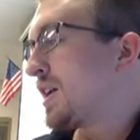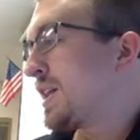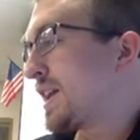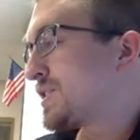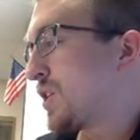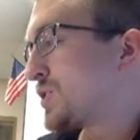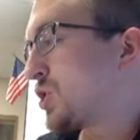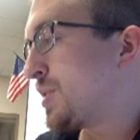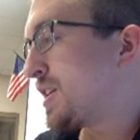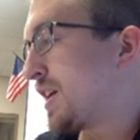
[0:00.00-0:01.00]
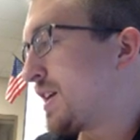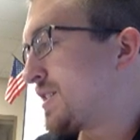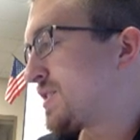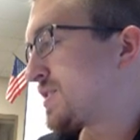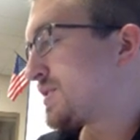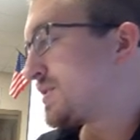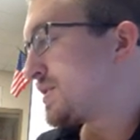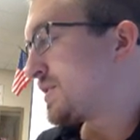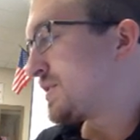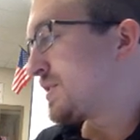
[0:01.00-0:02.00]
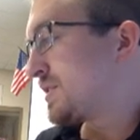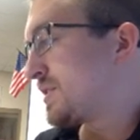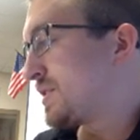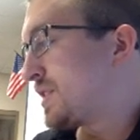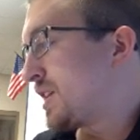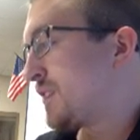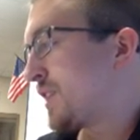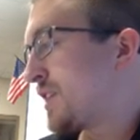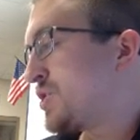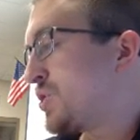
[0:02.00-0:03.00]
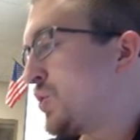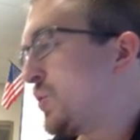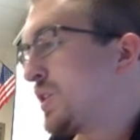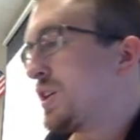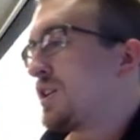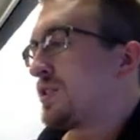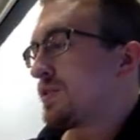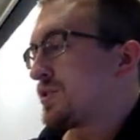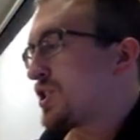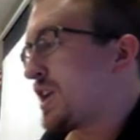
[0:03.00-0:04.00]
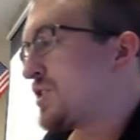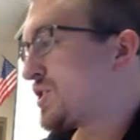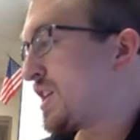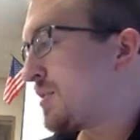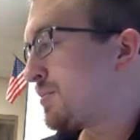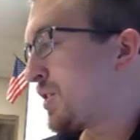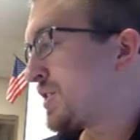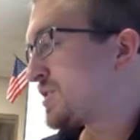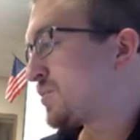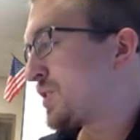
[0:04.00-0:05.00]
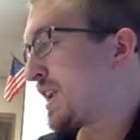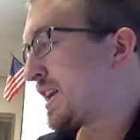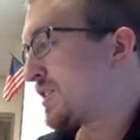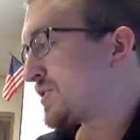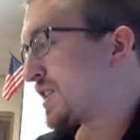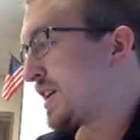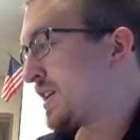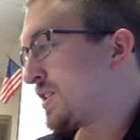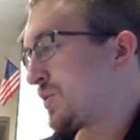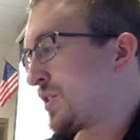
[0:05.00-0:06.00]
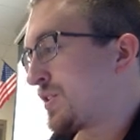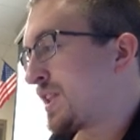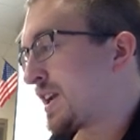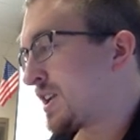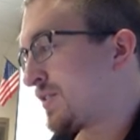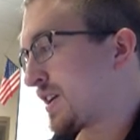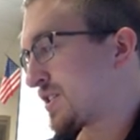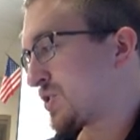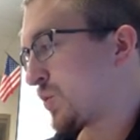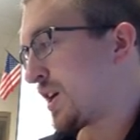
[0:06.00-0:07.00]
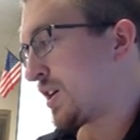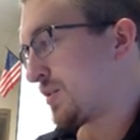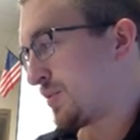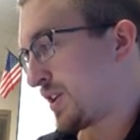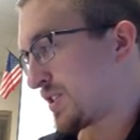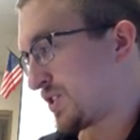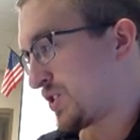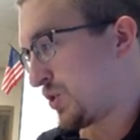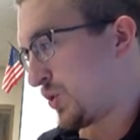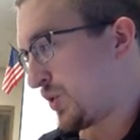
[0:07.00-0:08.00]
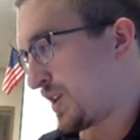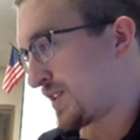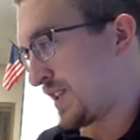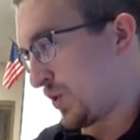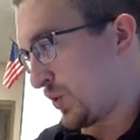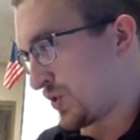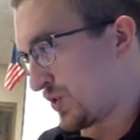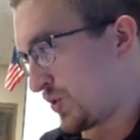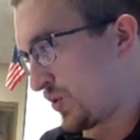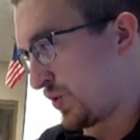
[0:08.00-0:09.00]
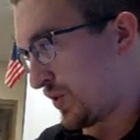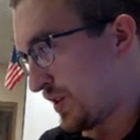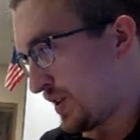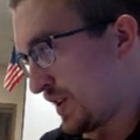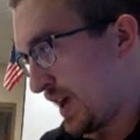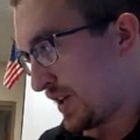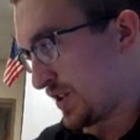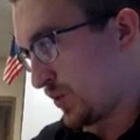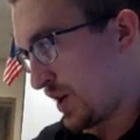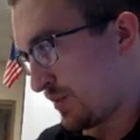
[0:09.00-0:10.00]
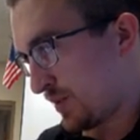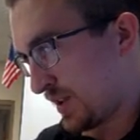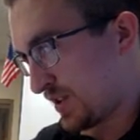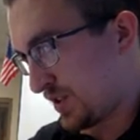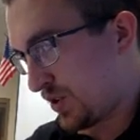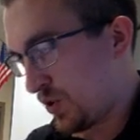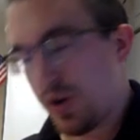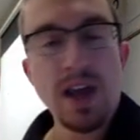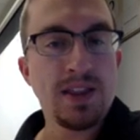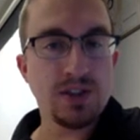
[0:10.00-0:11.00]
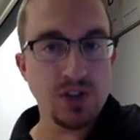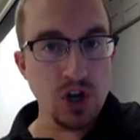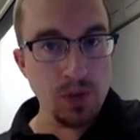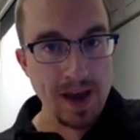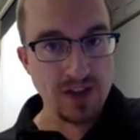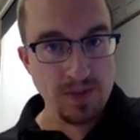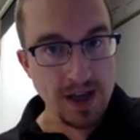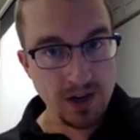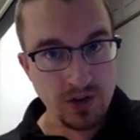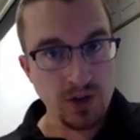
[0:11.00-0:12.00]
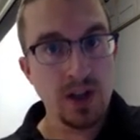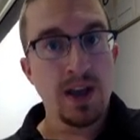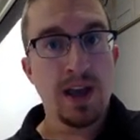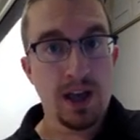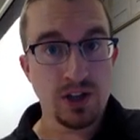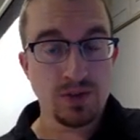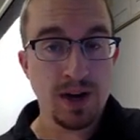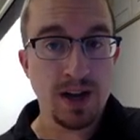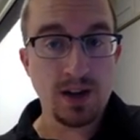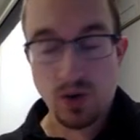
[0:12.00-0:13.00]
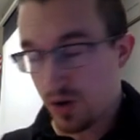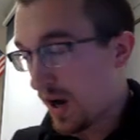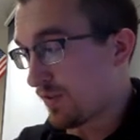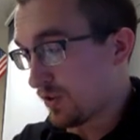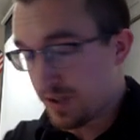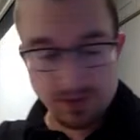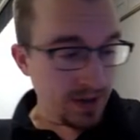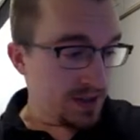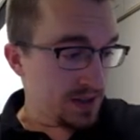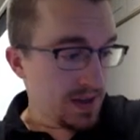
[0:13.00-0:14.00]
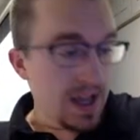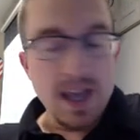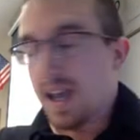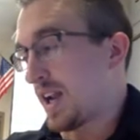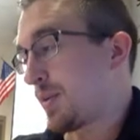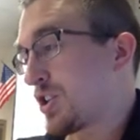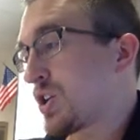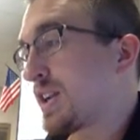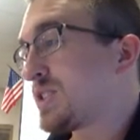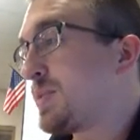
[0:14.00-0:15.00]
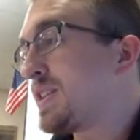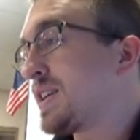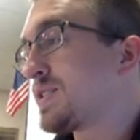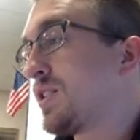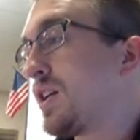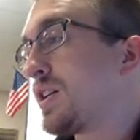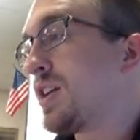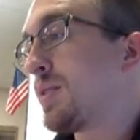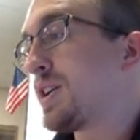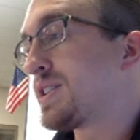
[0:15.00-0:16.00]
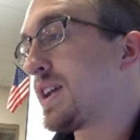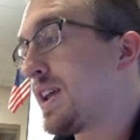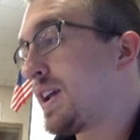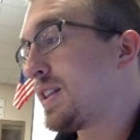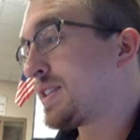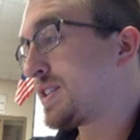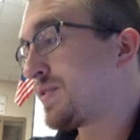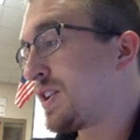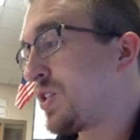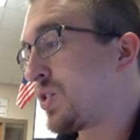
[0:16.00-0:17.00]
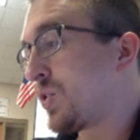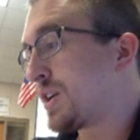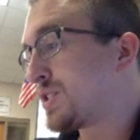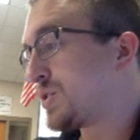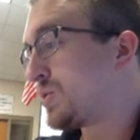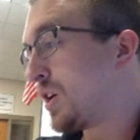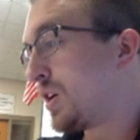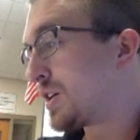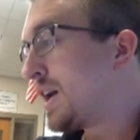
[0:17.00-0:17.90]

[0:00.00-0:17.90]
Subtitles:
And that's also because if I do change the inputs with a negative sign, well, negative x squared plus 2 is equal to x squared plus 2. There's no mathematical, algebraic, or graphical difference. And I'm going to try to speed things along here because I can't let this video go on too long.